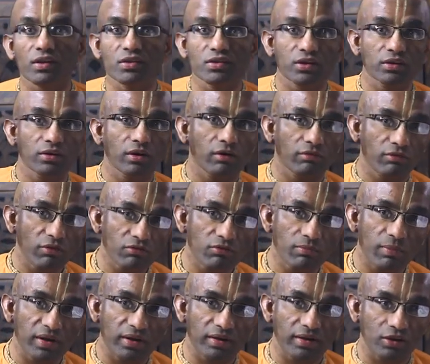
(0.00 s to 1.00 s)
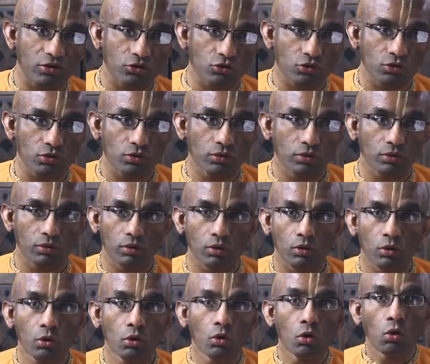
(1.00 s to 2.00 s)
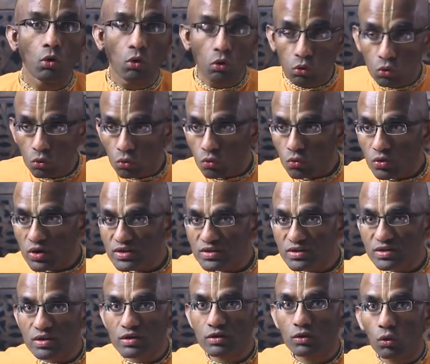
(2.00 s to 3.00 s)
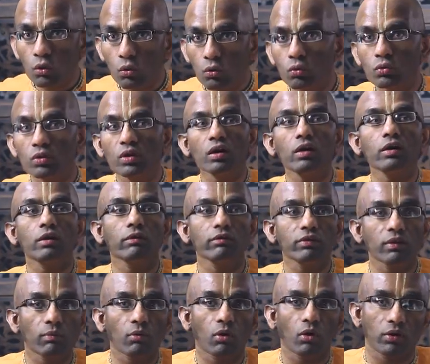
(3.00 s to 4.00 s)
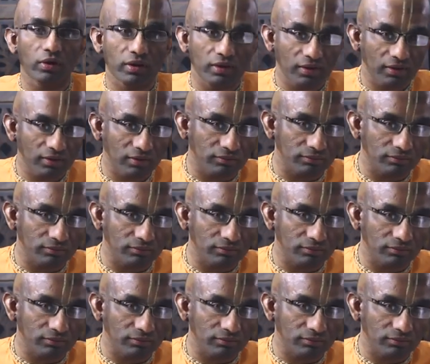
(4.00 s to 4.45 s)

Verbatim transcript: consider a fifth meditation who is the owner of the body?